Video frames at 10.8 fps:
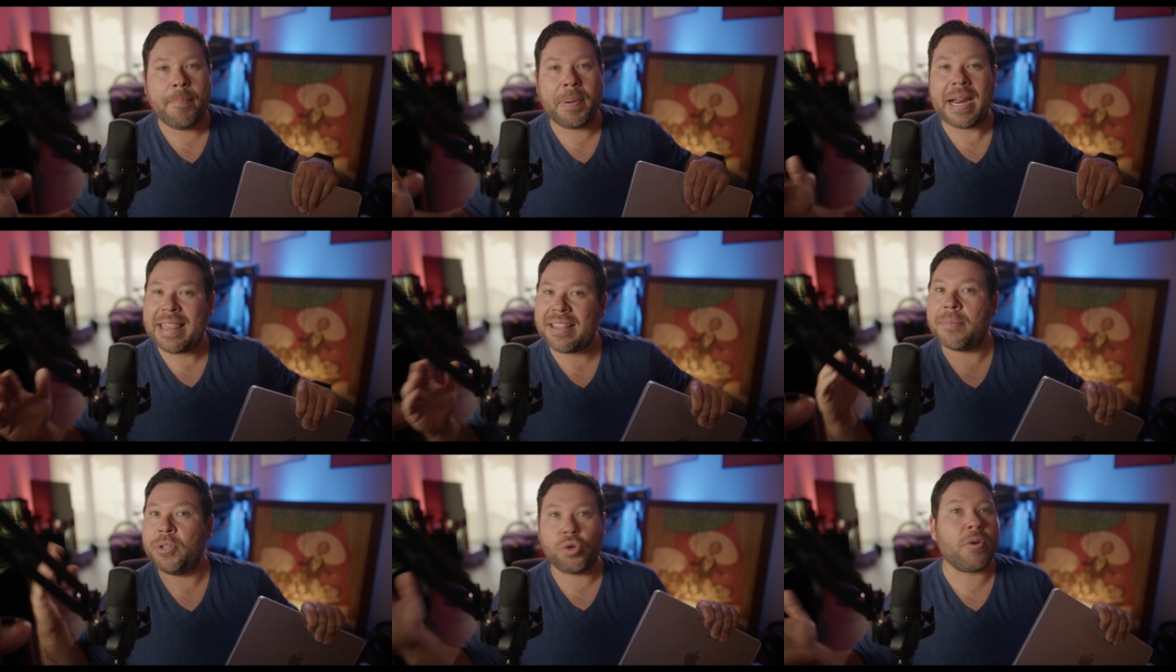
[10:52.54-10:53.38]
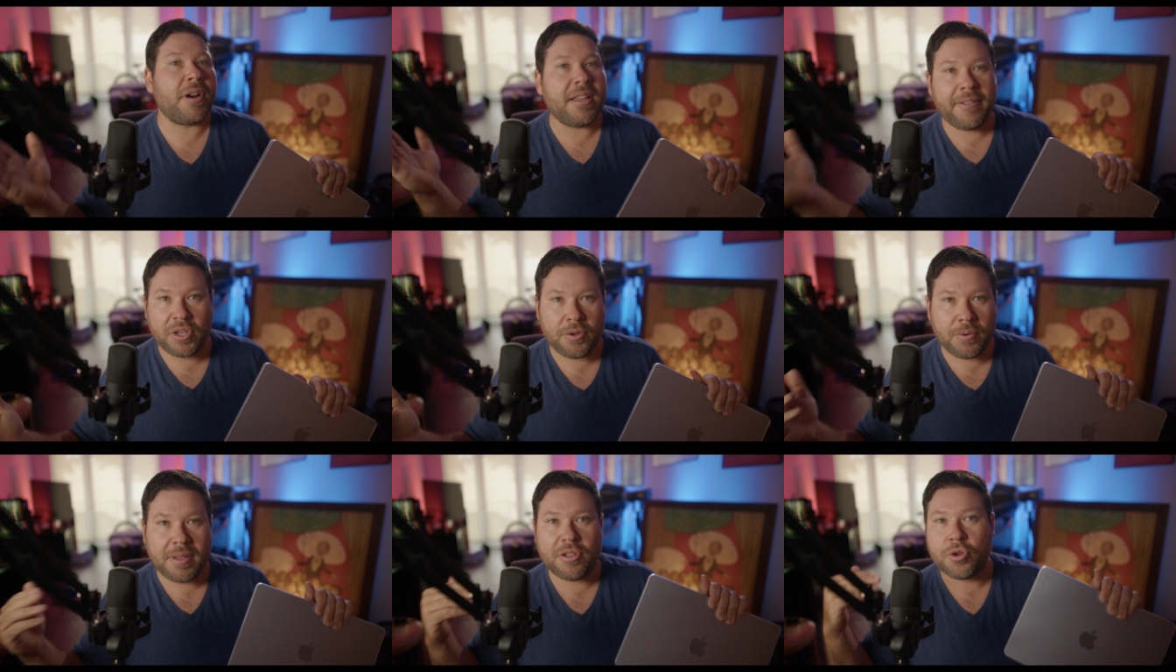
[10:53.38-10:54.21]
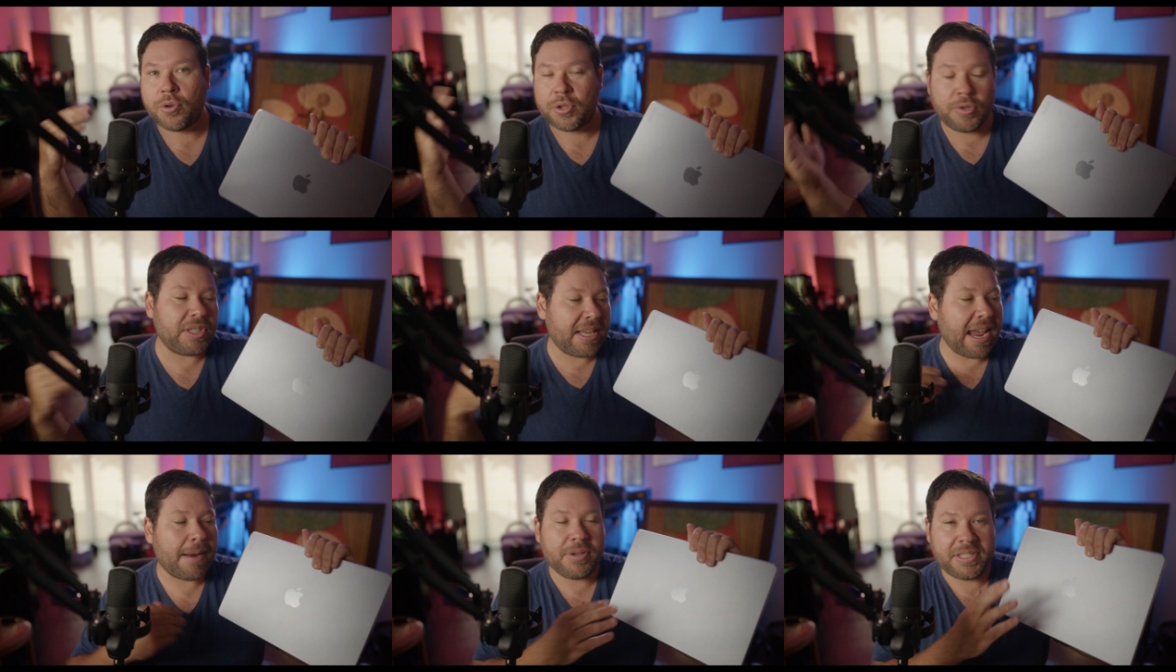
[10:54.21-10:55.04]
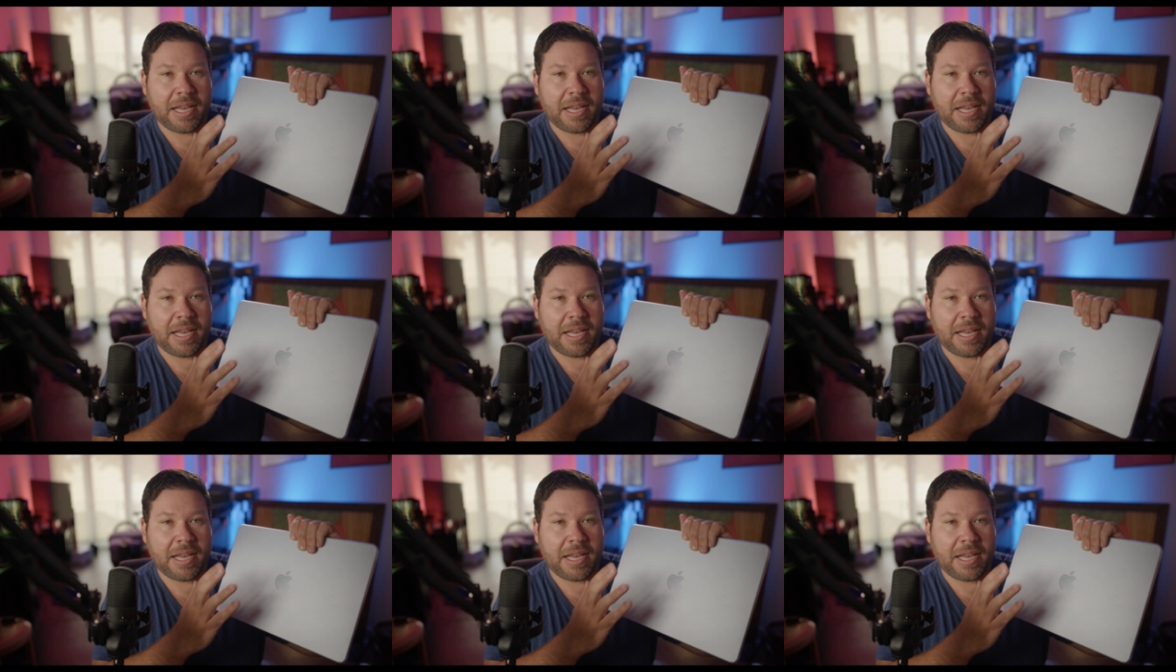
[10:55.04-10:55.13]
But I think the majority of you, you're using cameras